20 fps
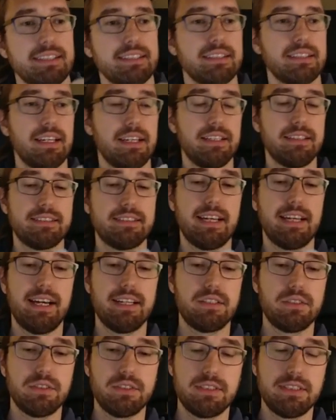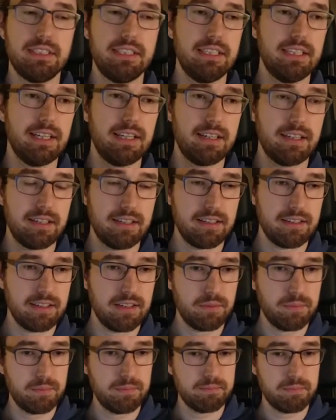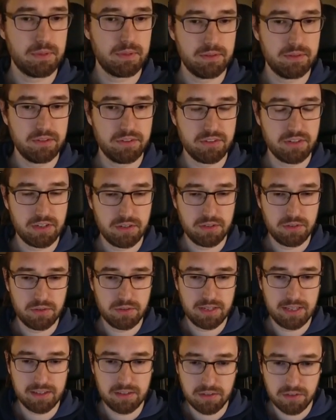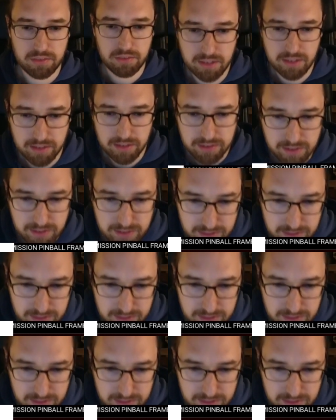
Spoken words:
it, it's hard to see. I'll probably show you like on the other